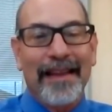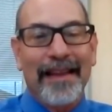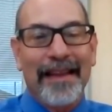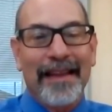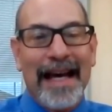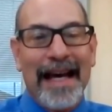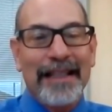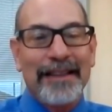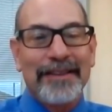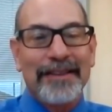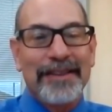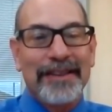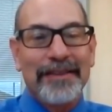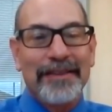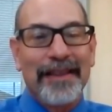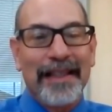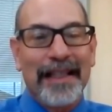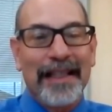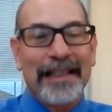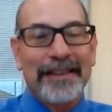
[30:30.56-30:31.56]
that's
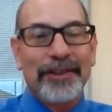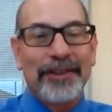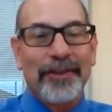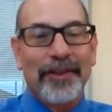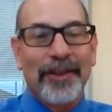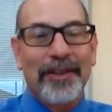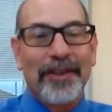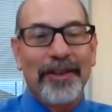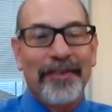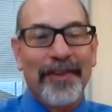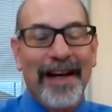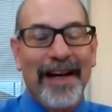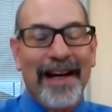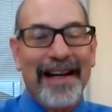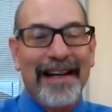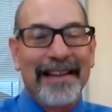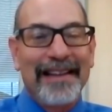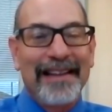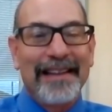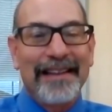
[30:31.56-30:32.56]
sort
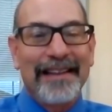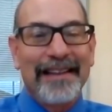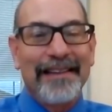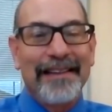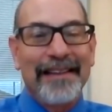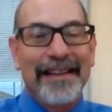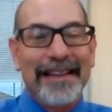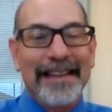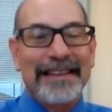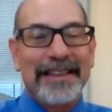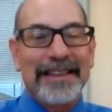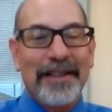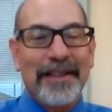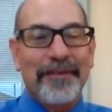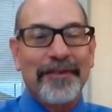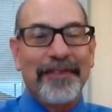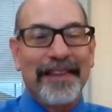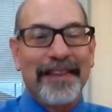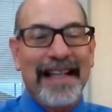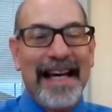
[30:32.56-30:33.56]
of needs some
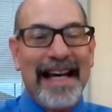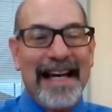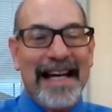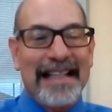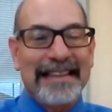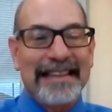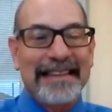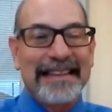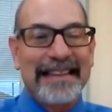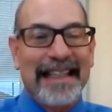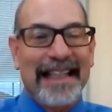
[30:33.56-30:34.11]
finesse,